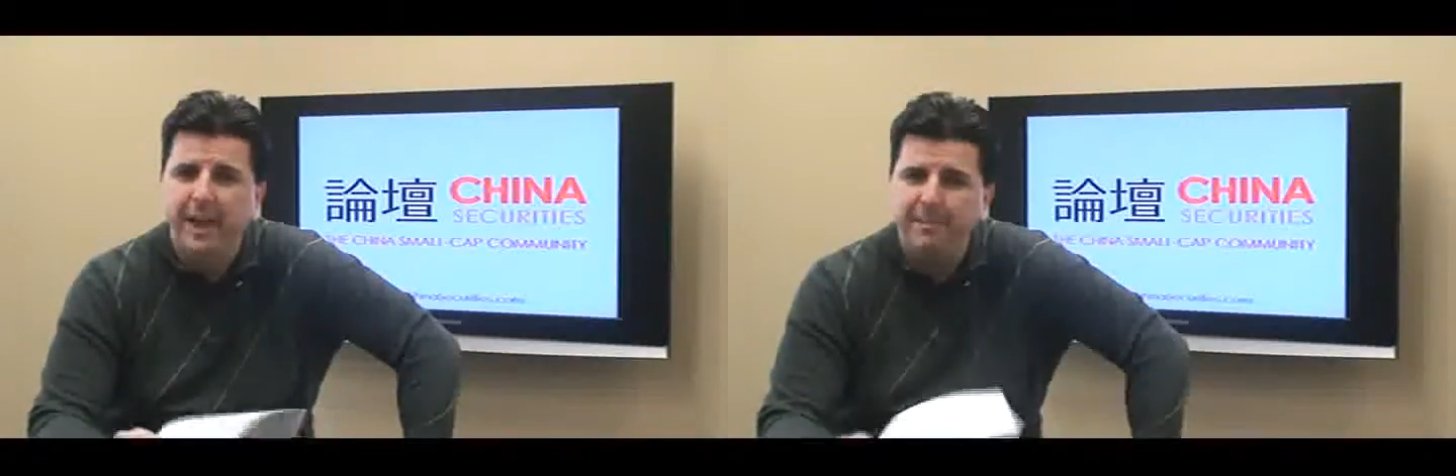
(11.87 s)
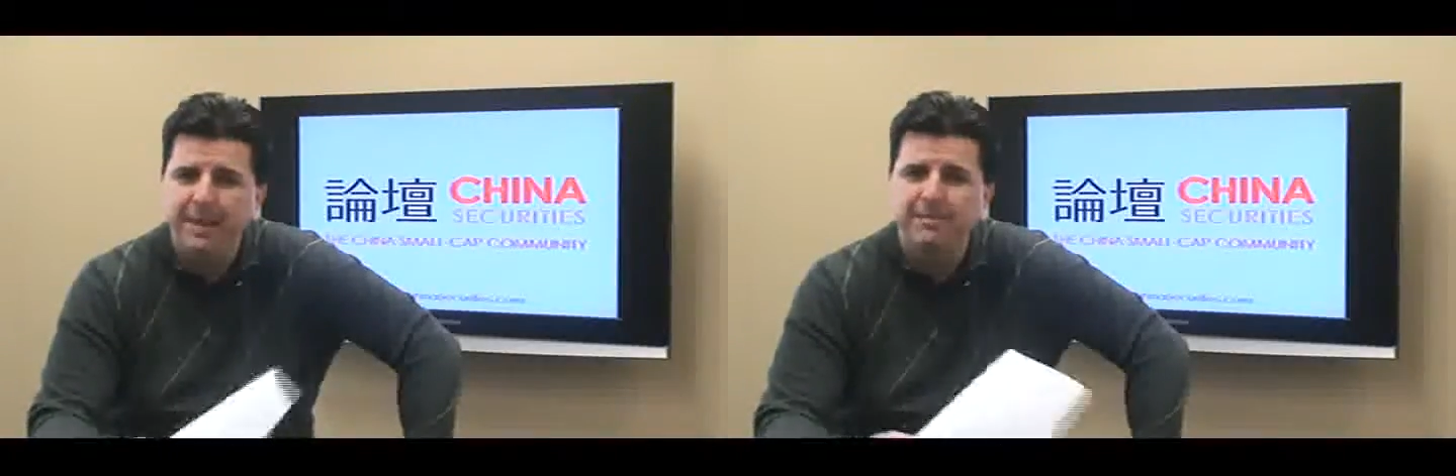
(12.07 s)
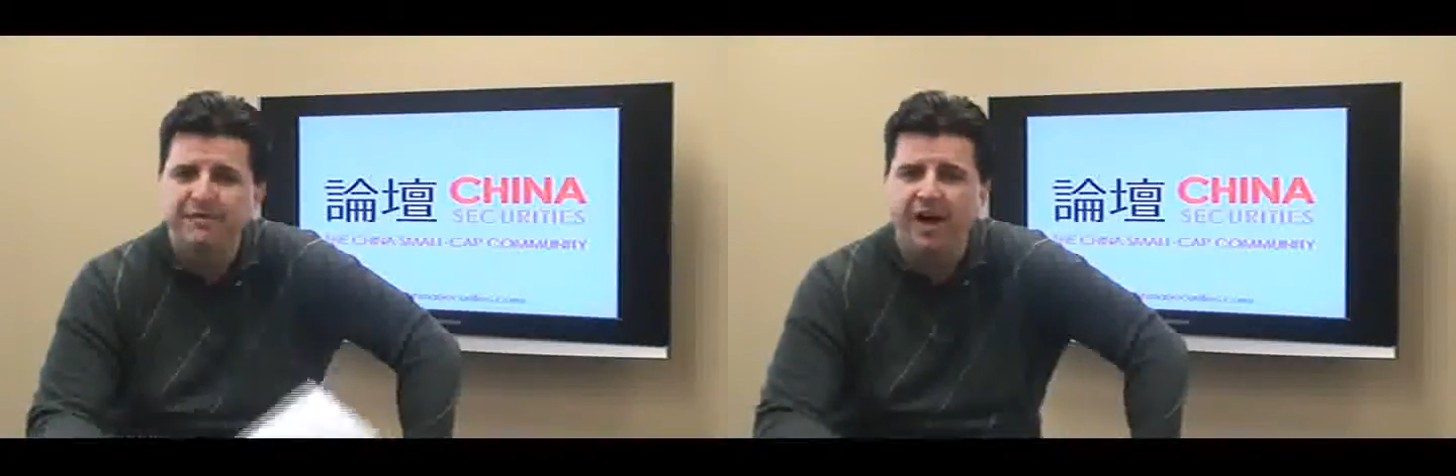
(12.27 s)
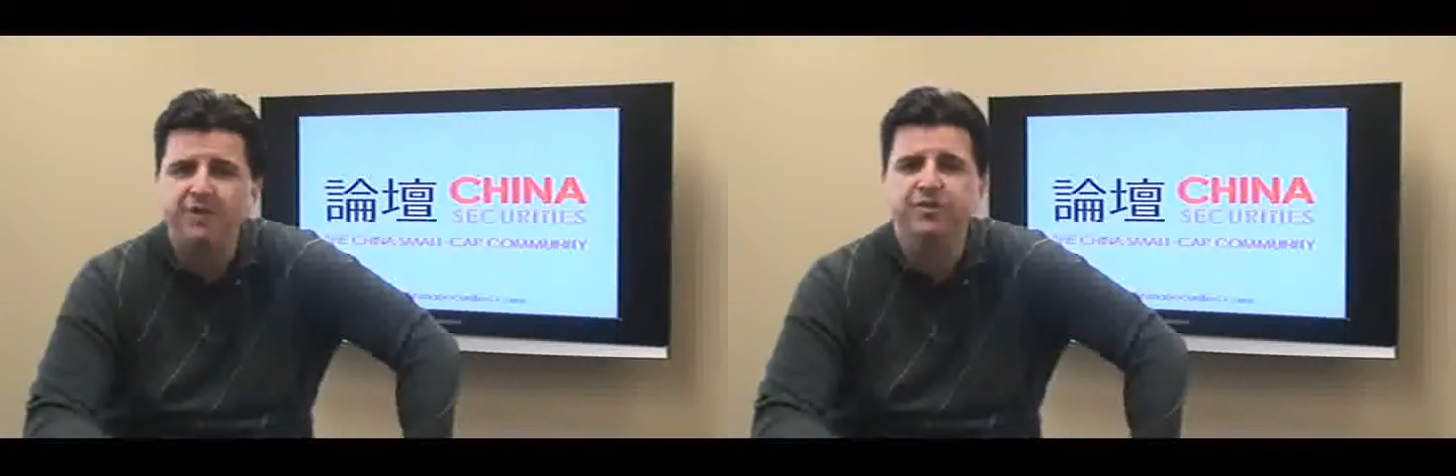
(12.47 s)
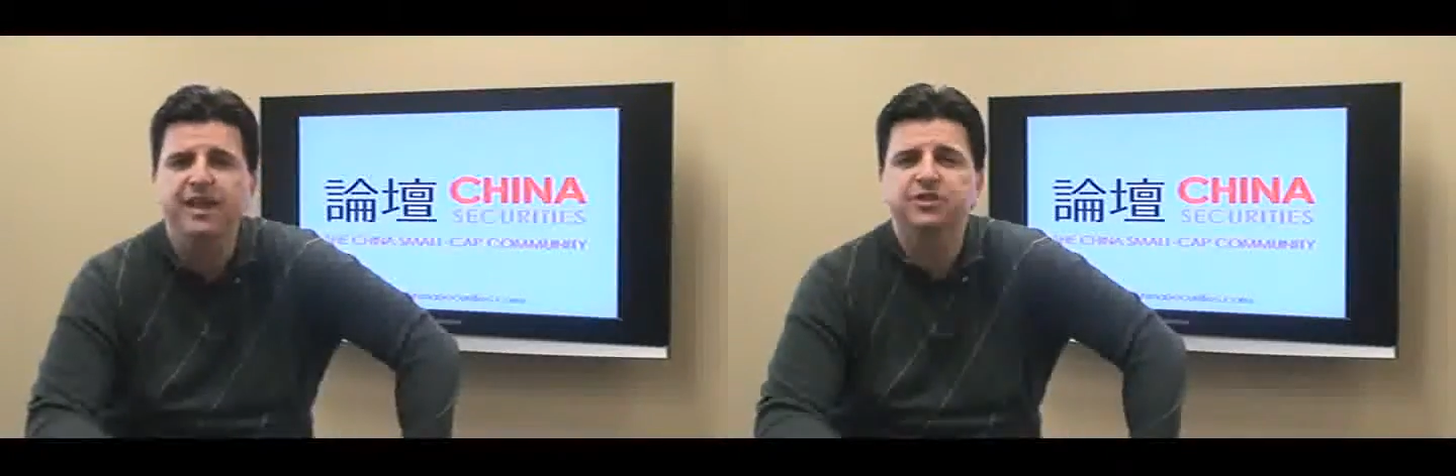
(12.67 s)
and maybe
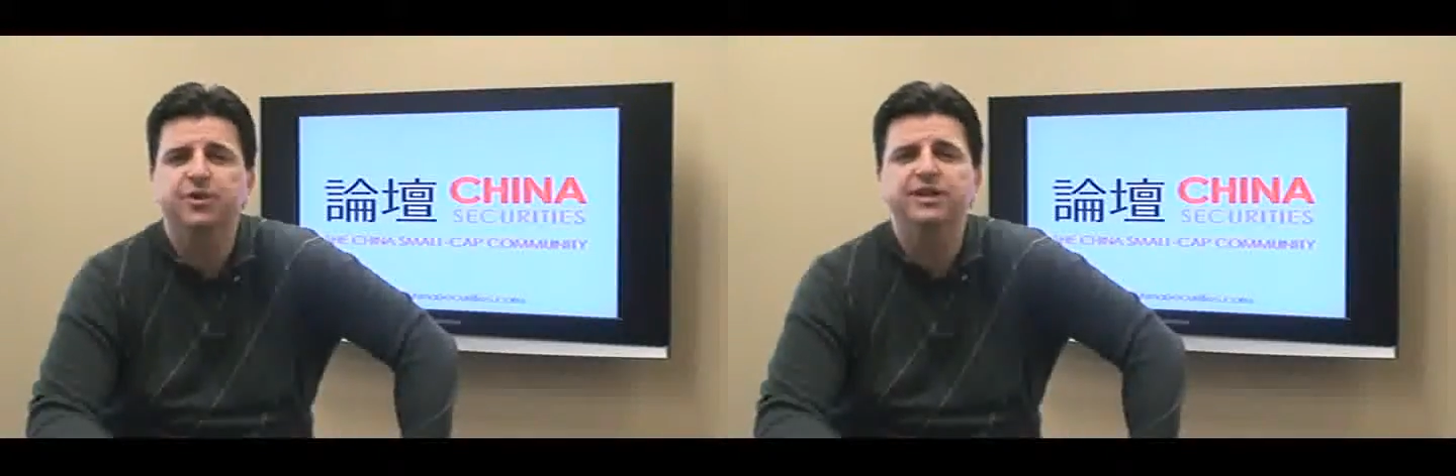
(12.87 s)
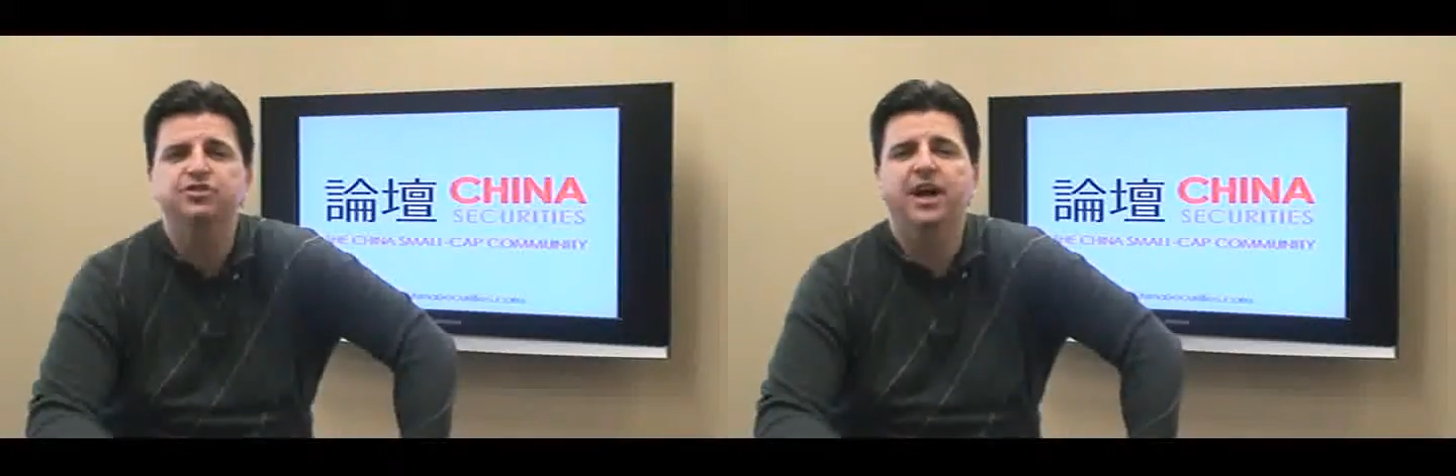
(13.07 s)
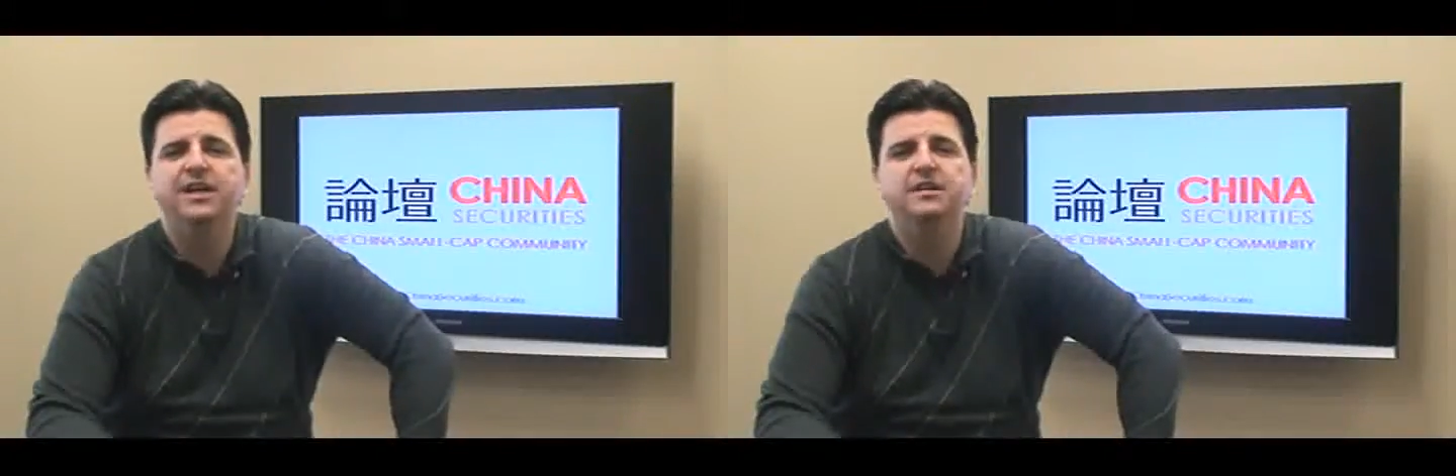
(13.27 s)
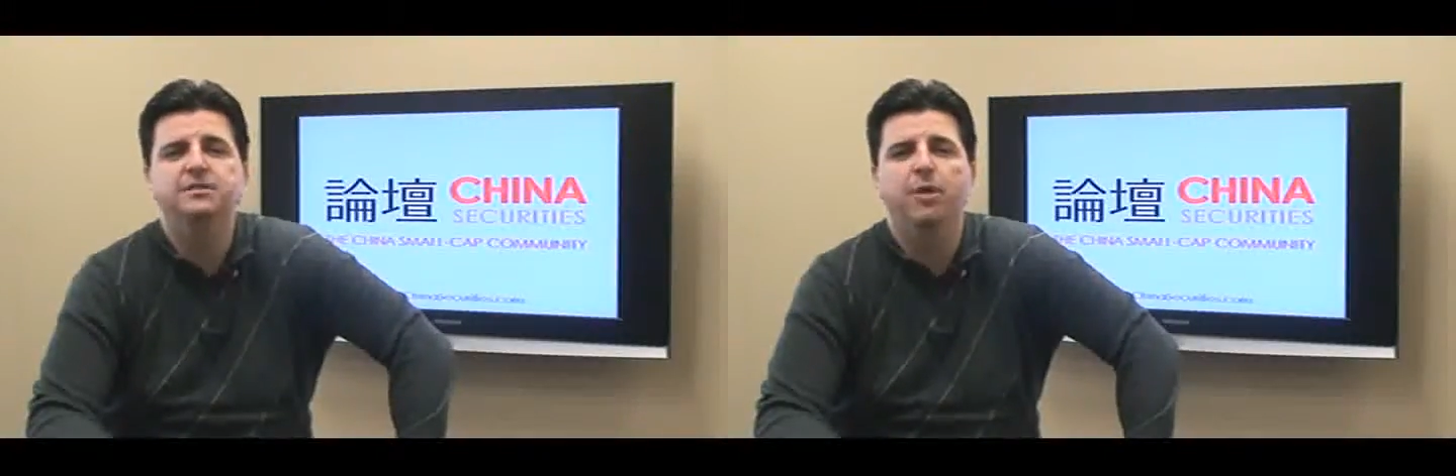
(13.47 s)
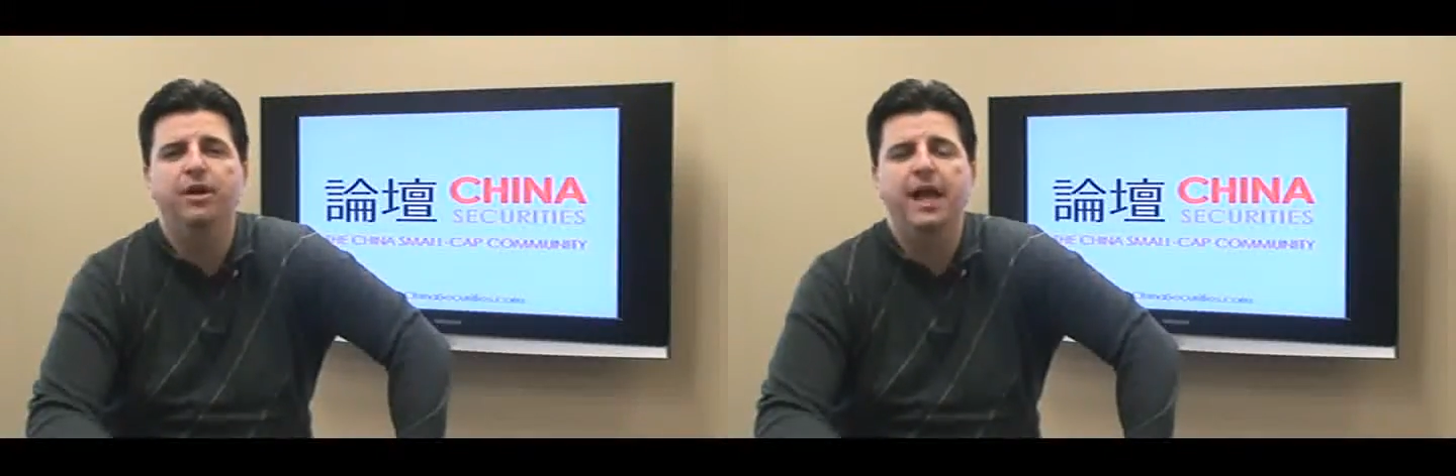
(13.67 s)
find your next great Chinese
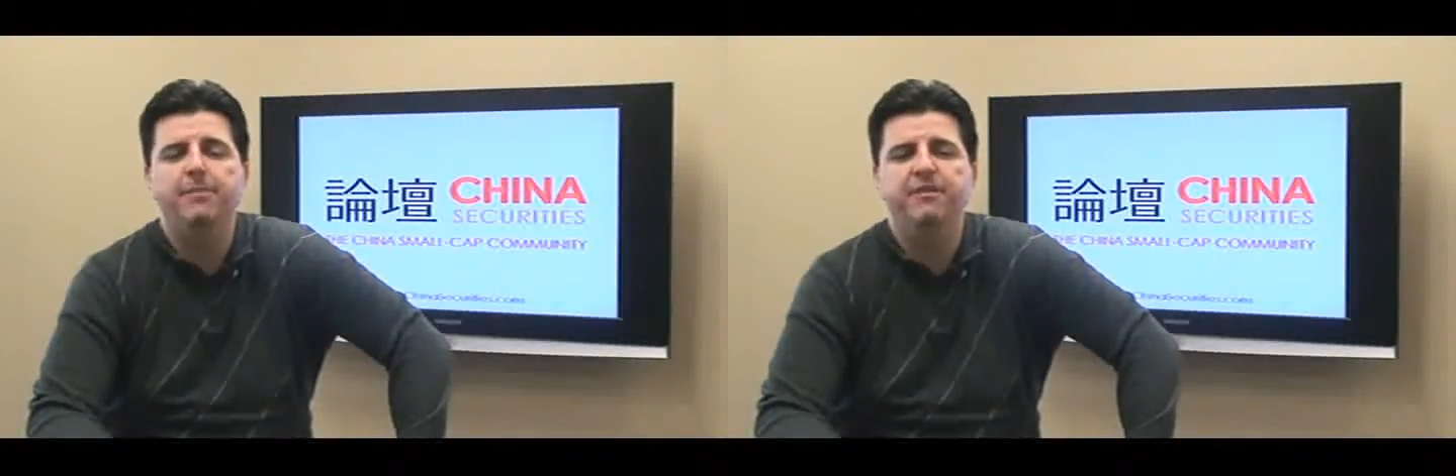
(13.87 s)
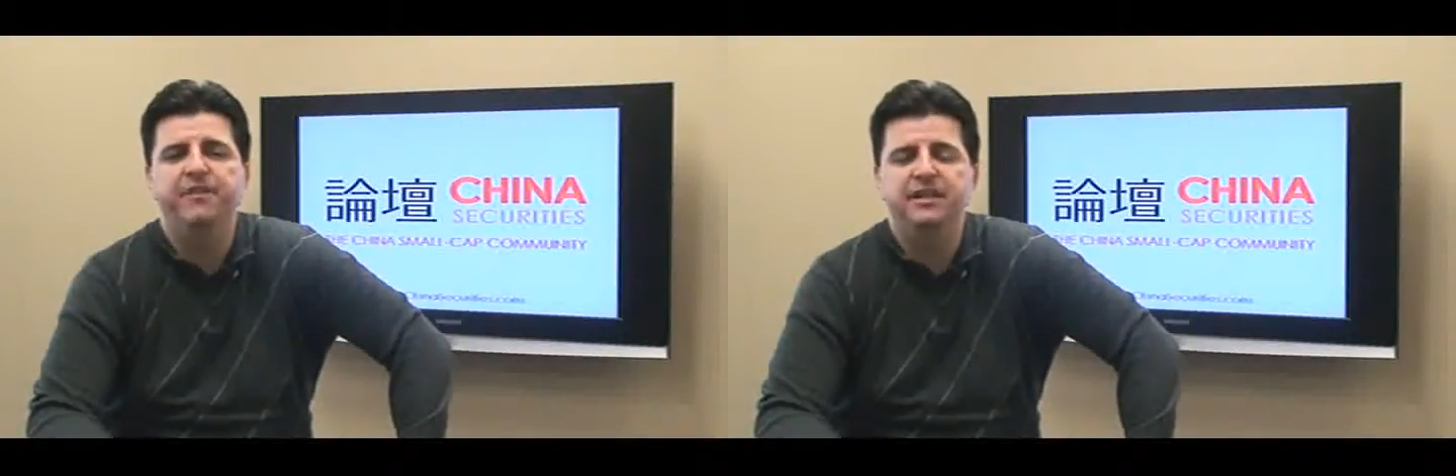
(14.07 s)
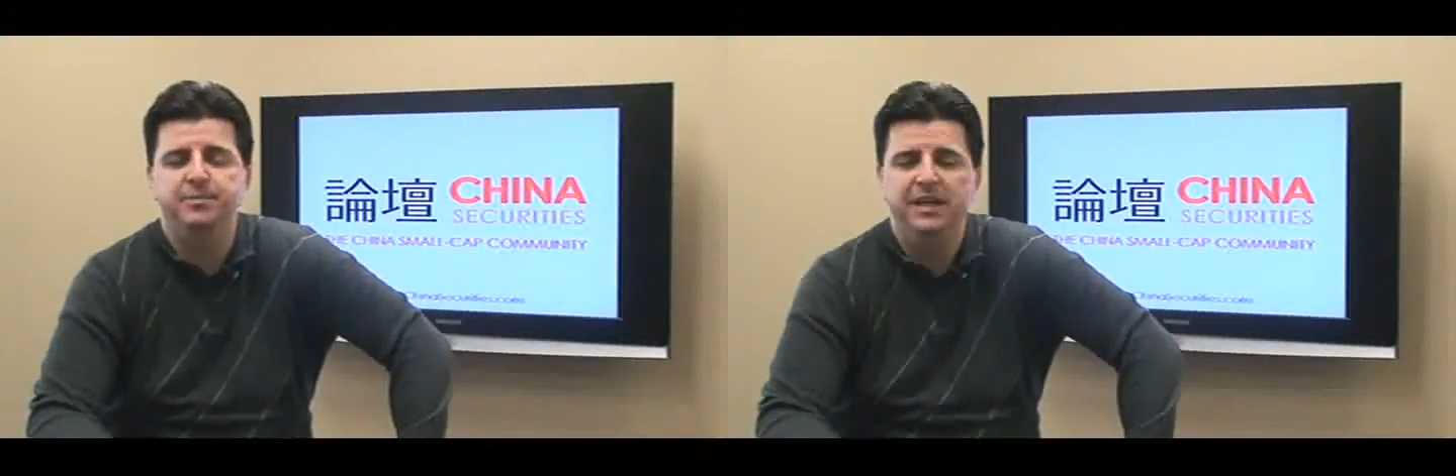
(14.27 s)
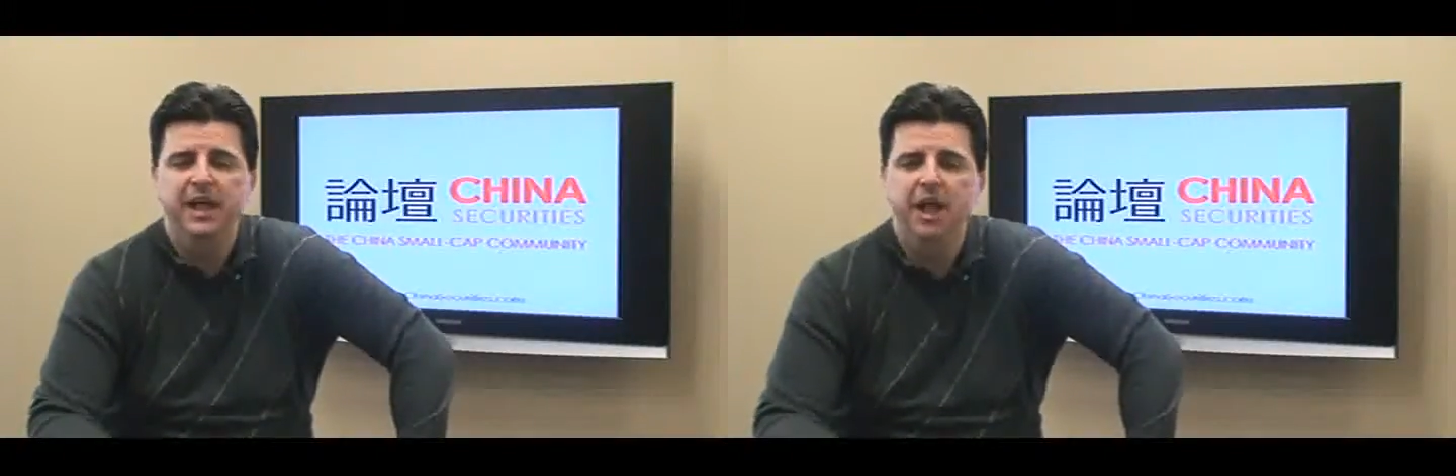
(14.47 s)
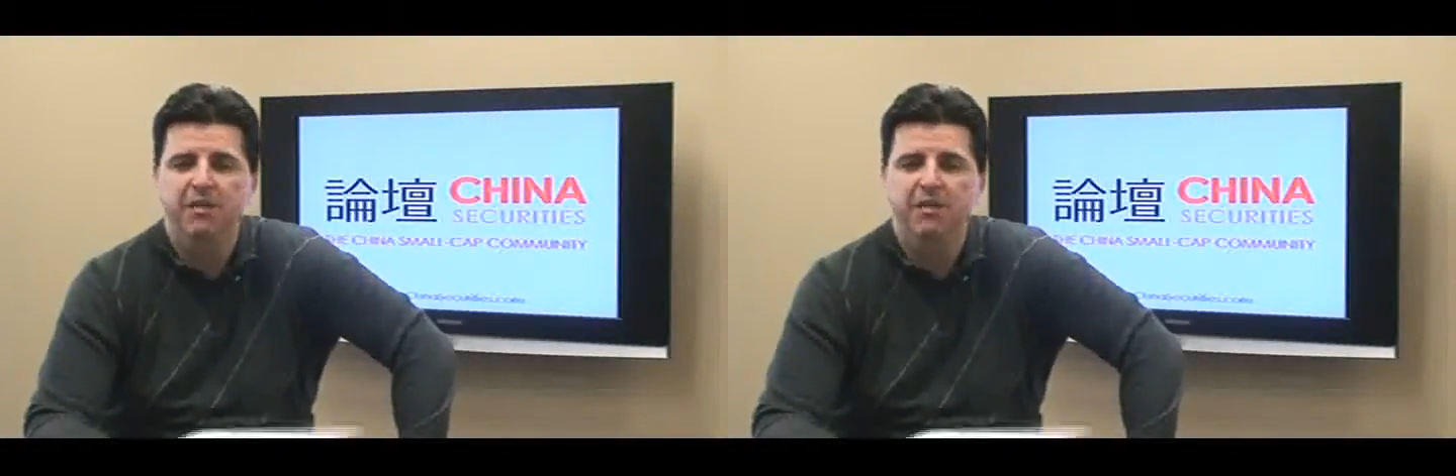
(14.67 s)
small cap investment.